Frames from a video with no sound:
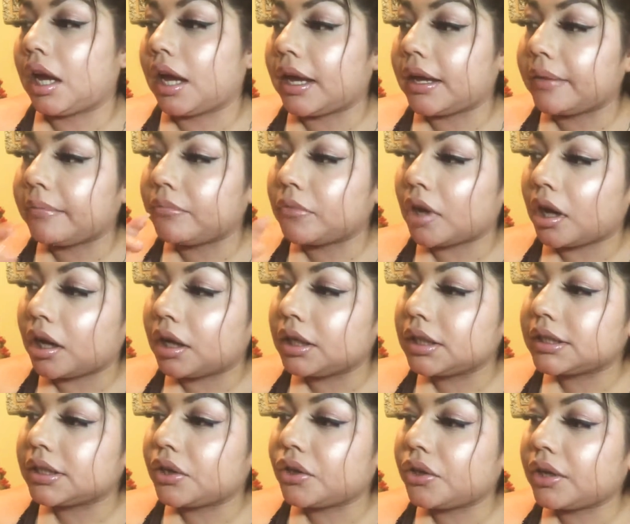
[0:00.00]
I am not
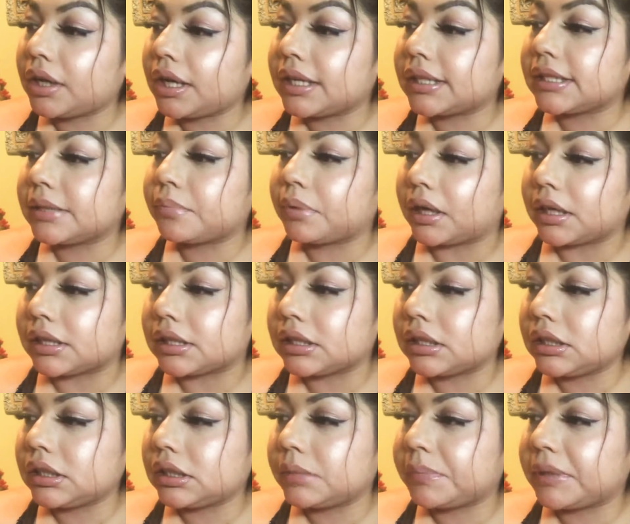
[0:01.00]
going to tell you guys the
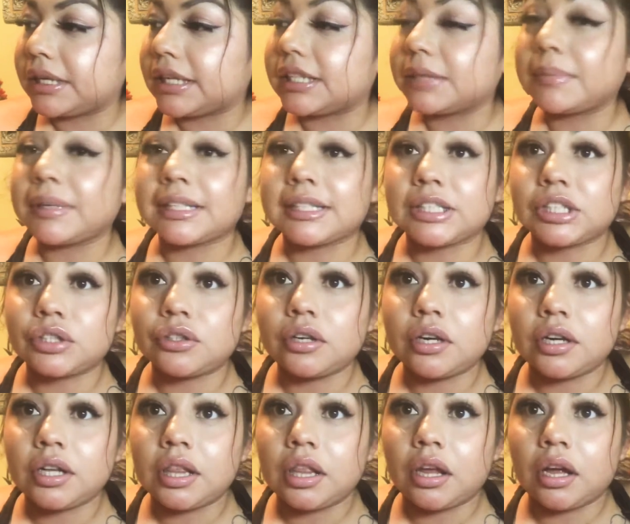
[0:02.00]
prices because my
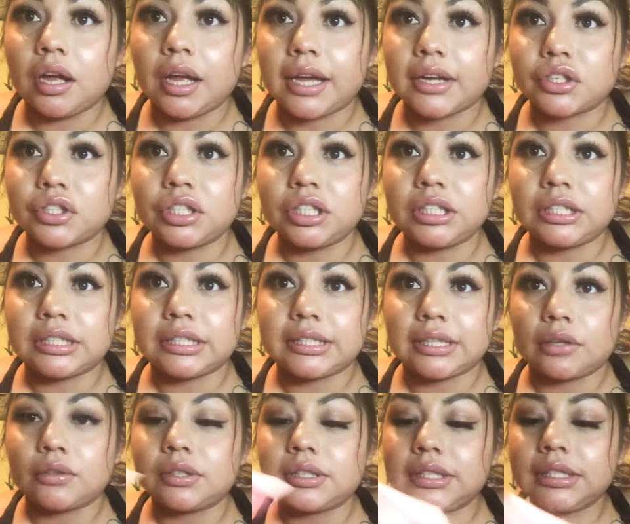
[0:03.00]
sister-in-law actually
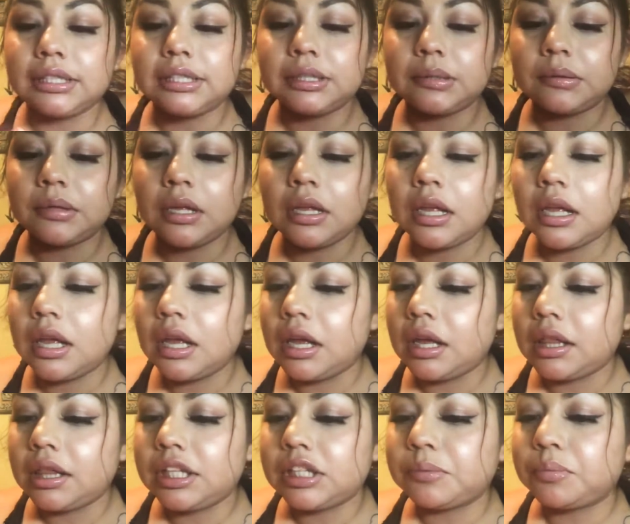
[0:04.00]
sells these
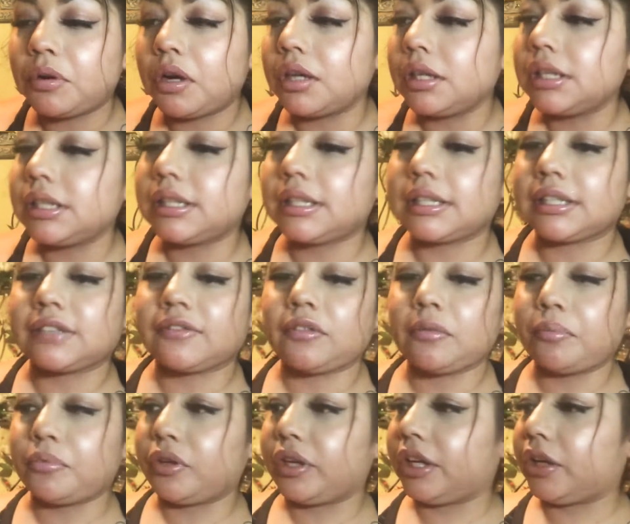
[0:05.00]
these products it's
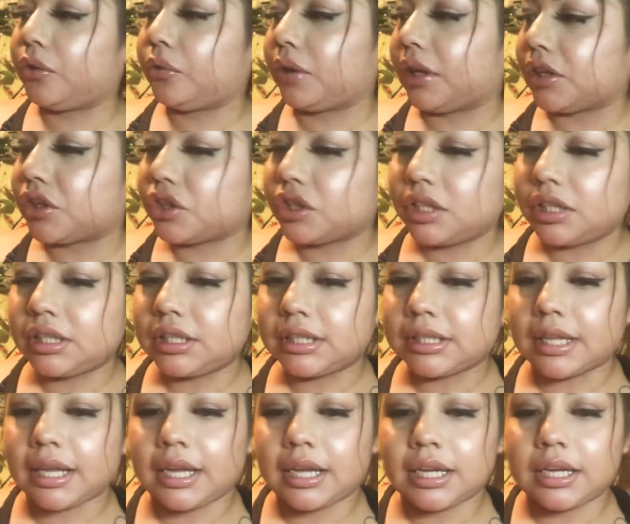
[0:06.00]
from Beauty Creations
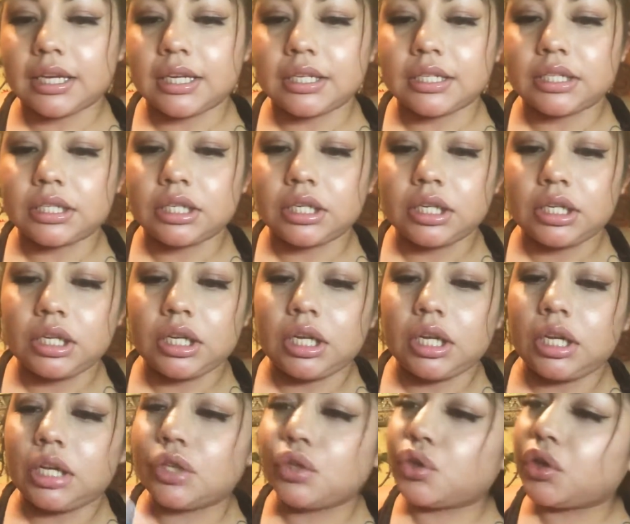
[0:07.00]
and
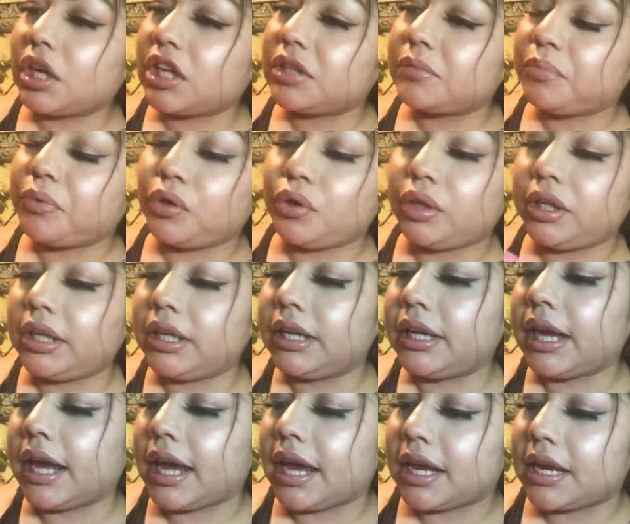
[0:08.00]
Trend
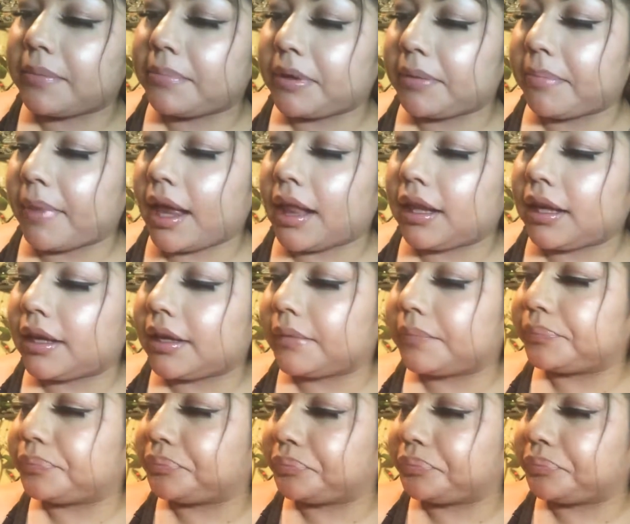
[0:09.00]
Beauty and Bebella